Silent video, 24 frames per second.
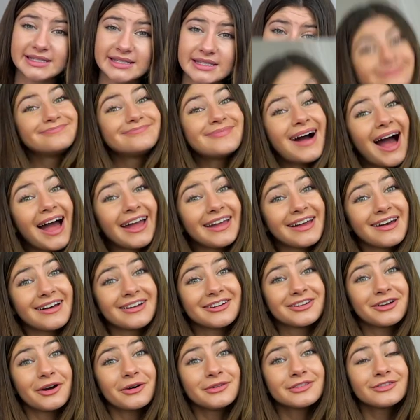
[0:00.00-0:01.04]
Maya
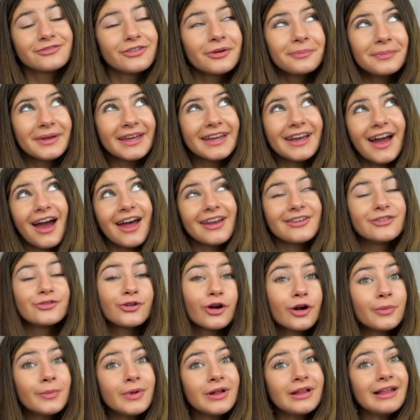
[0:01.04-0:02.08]
goes from being a
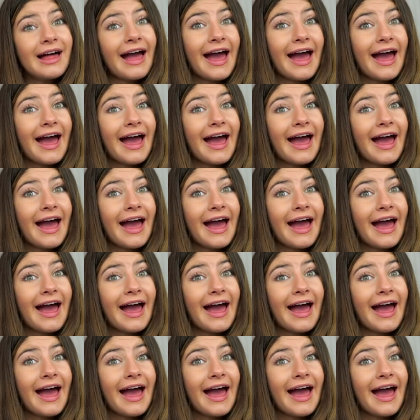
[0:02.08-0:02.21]
normal,